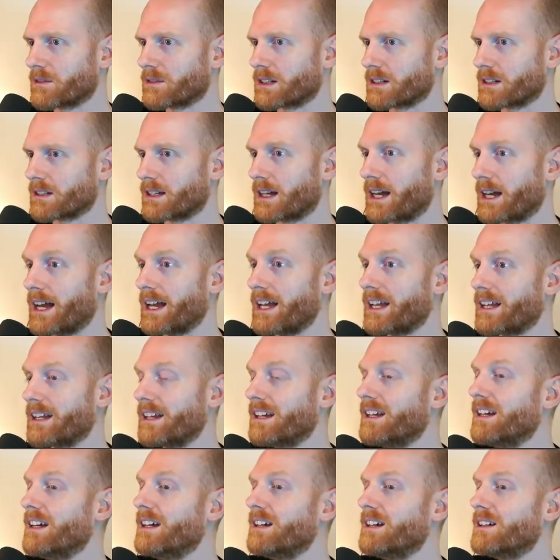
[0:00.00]
That I
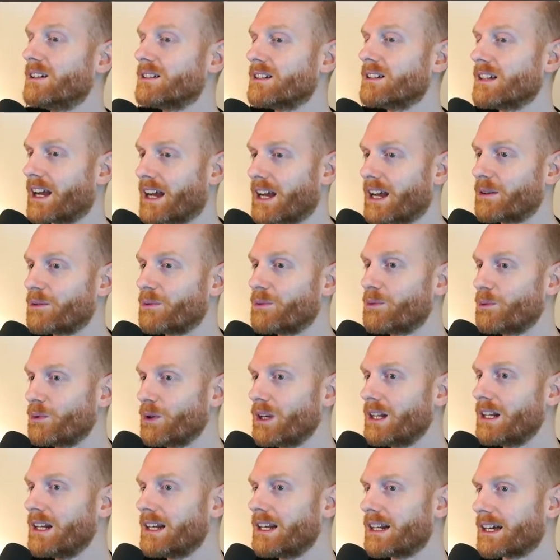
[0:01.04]

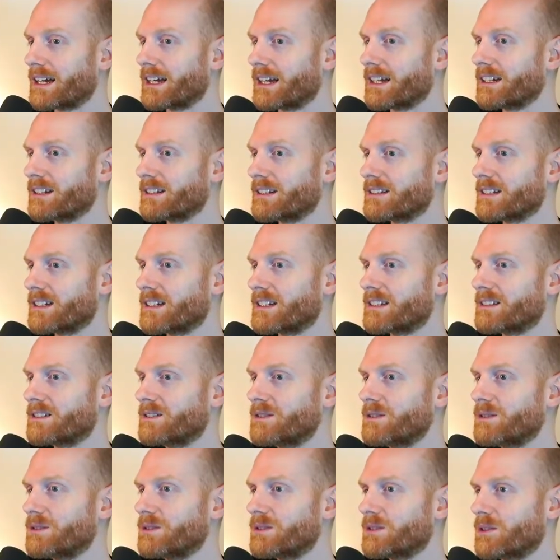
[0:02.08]
really like that
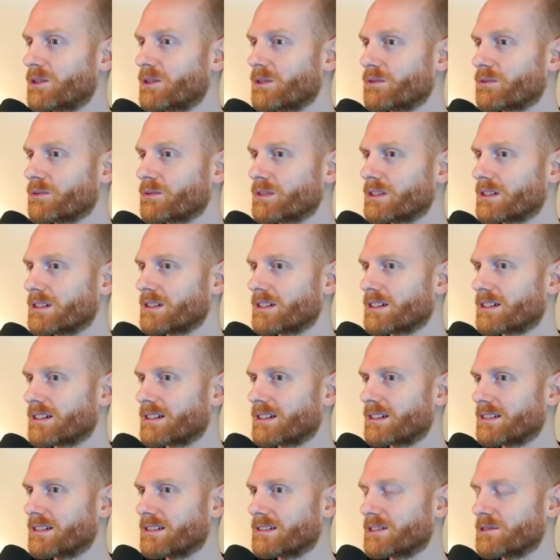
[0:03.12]
you go through
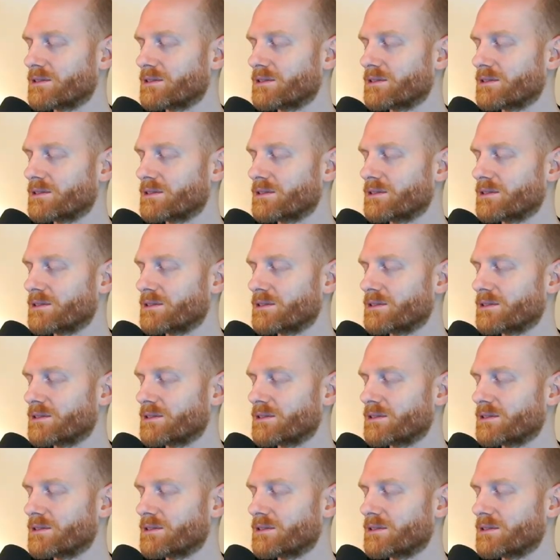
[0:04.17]
the